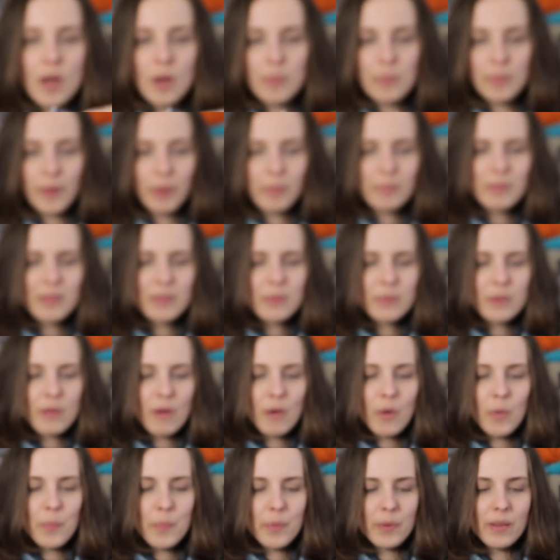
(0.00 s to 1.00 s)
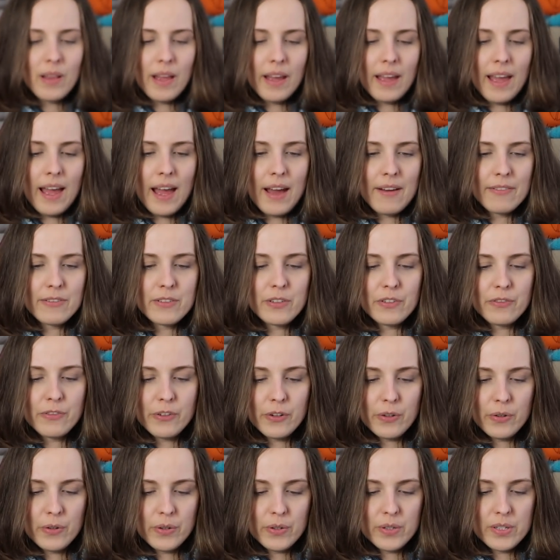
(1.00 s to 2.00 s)
up probably with Opal. I have to
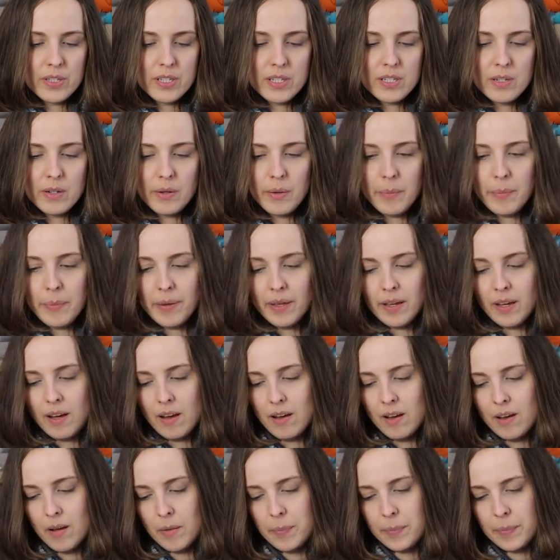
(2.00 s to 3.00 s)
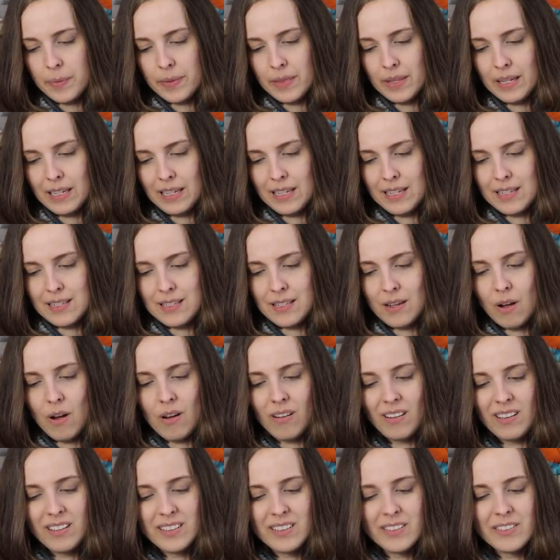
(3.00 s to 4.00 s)
first pick up that is
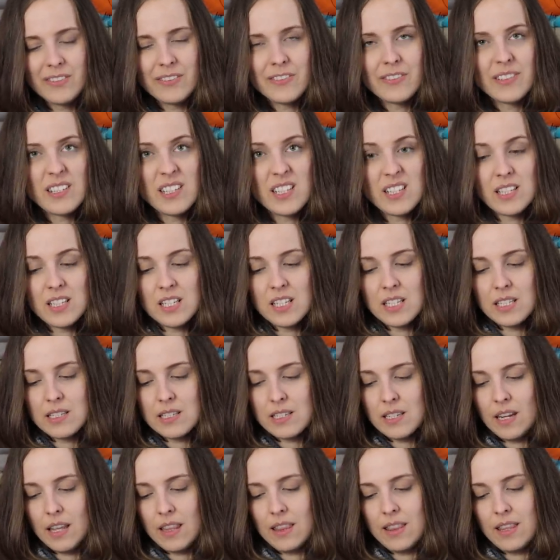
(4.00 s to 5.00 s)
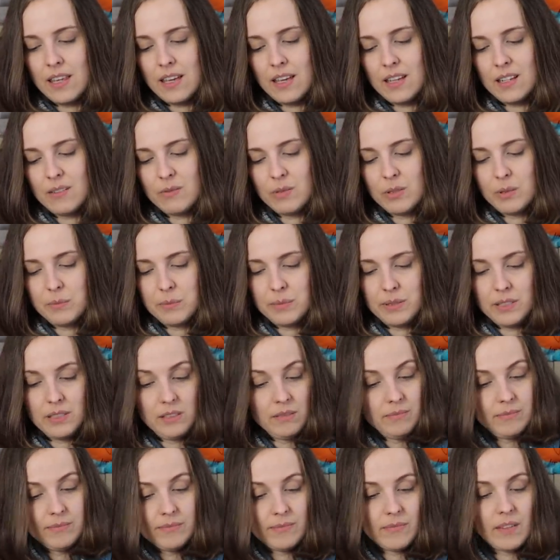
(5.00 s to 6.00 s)
olive, isn't it? And then we will
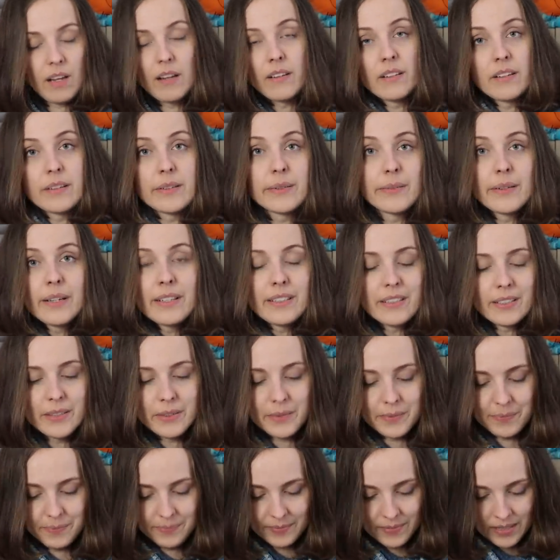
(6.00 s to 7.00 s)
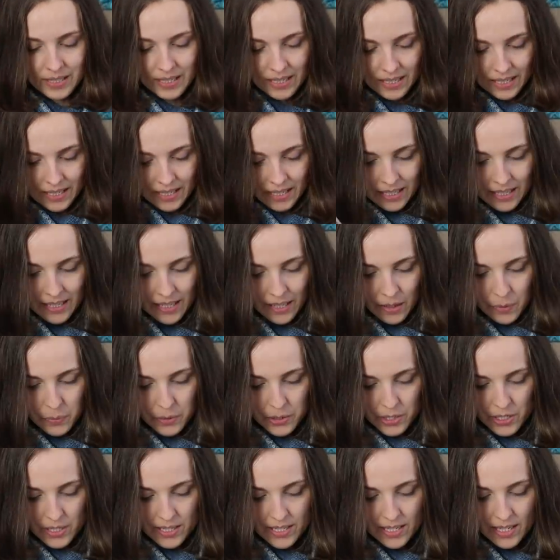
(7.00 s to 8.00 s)
be I don't know. I don't know.
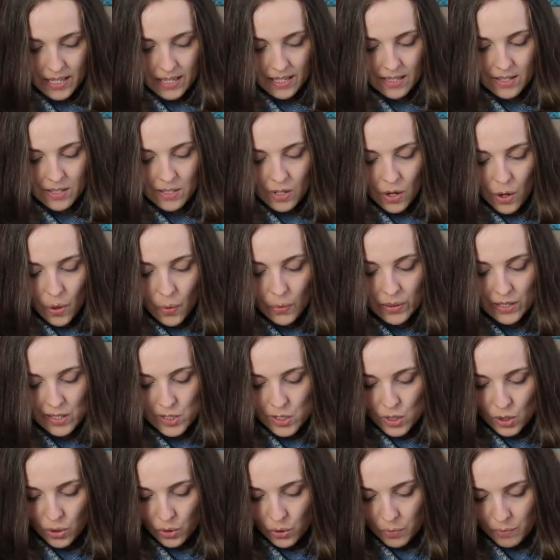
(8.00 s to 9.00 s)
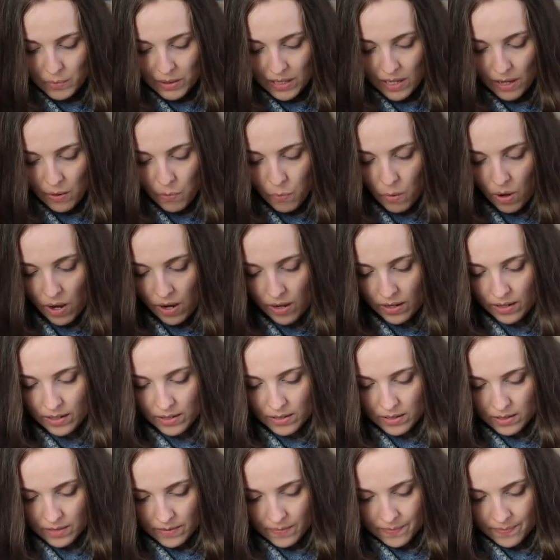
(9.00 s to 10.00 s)
We shall see. So it took me a
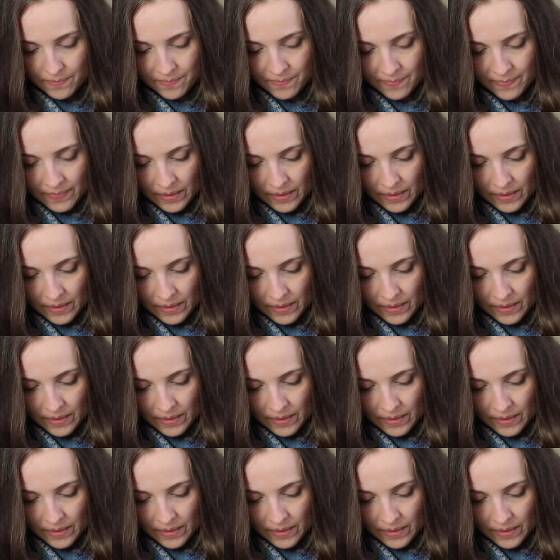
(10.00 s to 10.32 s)
while